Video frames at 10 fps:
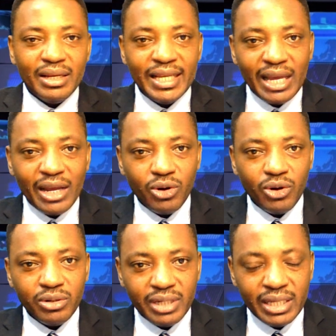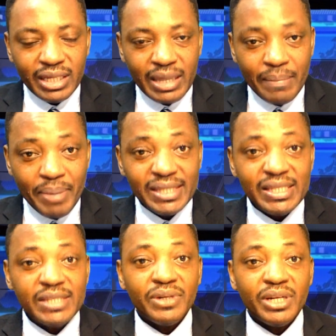later on the
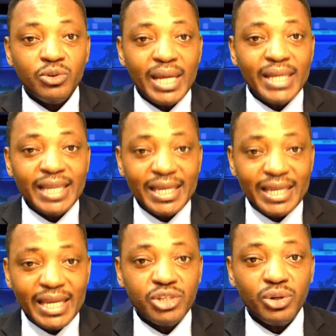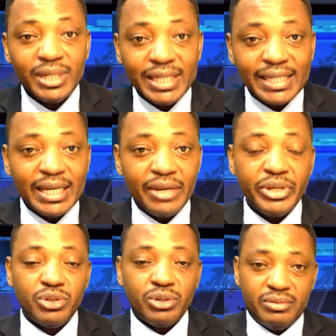basis for the United Nations
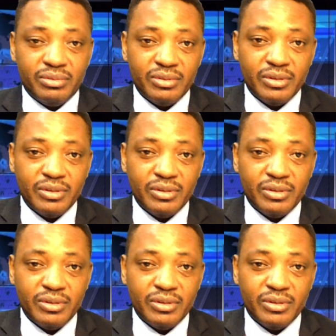Declaration.